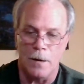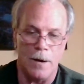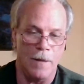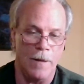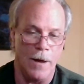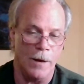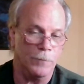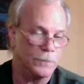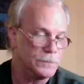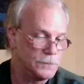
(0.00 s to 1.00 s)
and
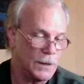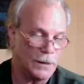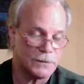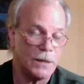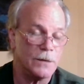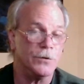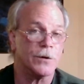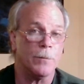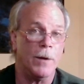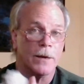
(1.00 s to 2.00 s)
then, like I said, you
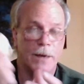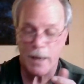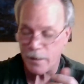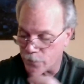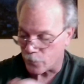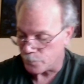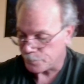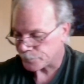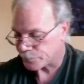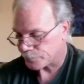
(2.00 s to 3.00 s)
can make candle
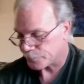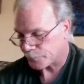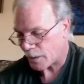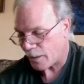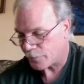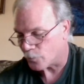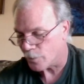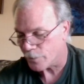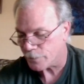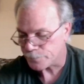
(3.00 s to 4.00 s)

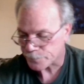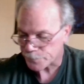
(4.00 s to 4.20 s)
with it